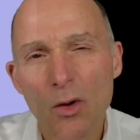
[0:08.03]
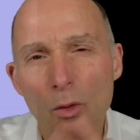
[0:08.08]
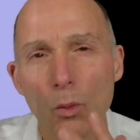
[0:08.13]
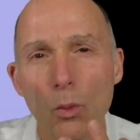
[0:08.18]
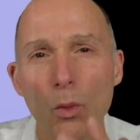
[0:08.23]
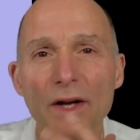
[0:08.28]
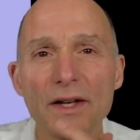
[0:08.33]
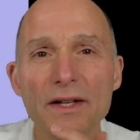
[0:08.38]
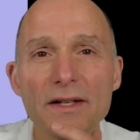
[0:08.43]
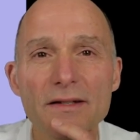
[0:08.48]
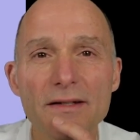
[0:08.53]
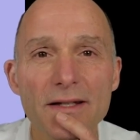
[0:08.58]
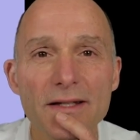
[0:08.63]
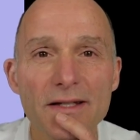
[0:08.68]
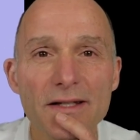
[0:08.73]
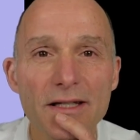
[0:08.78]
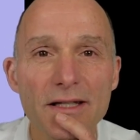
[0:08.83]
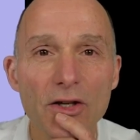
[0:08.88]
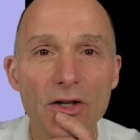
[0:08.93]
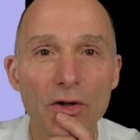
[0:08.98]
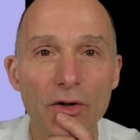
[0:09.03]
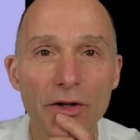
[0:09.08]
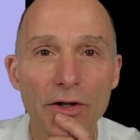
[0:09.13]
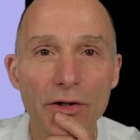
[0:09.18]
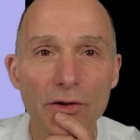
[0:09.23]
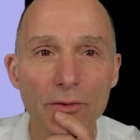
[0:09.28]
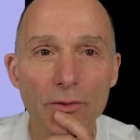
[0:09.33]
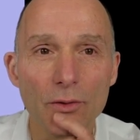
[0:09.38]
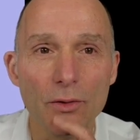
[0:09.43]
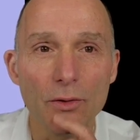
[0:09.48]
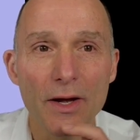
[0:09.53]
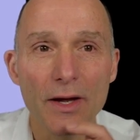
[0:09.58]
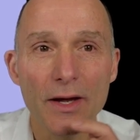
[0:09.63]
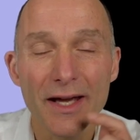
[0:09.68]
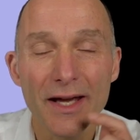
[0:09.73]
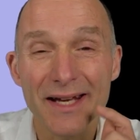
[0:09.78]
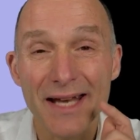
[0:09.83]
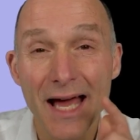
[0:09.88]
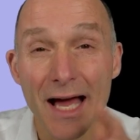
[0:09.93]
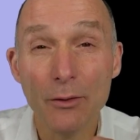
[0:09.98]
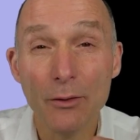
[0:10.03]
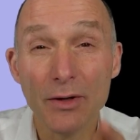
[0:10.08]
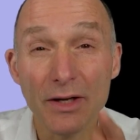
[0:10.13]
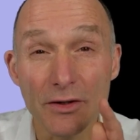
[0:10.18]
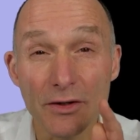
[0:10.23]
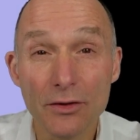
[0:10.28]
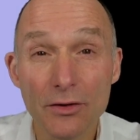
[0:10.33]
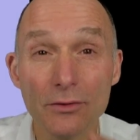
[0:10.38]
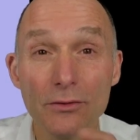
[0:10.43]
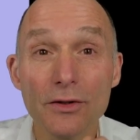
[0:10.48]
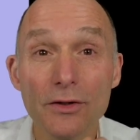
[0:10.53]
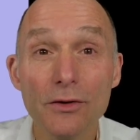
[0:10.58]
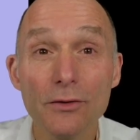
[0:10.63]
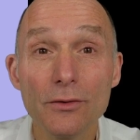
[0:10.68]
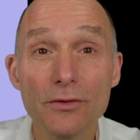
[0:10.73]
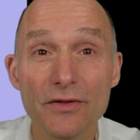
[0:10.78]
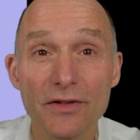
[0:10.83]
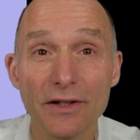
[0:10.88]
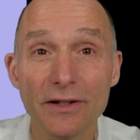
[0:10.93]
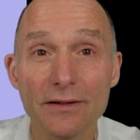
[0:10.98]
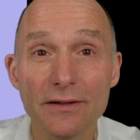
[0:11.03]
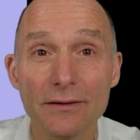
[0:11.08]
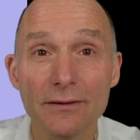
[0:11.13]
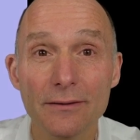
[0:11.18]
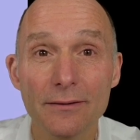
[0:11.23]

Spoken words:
What is this EOQ and how can you use it?